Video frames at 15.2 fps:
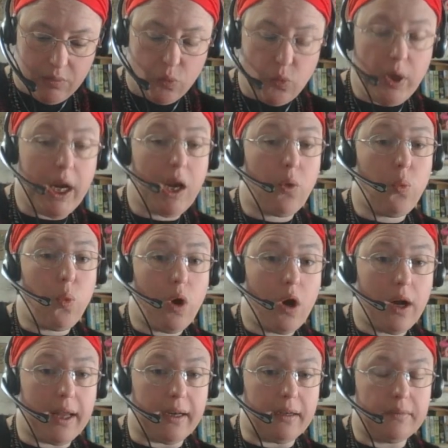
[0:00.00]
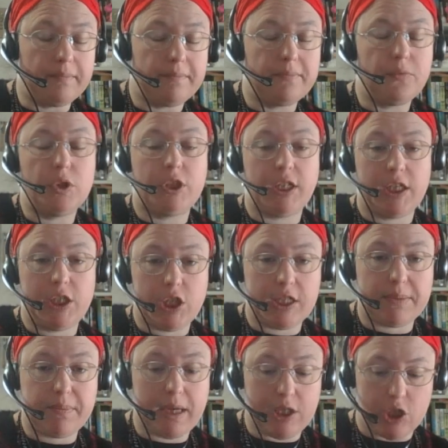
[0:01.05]
Week one, which I
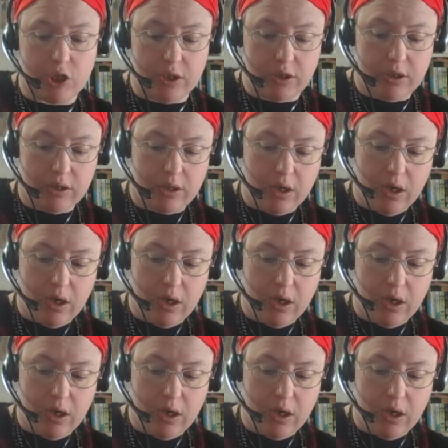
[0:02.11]
just mentioned.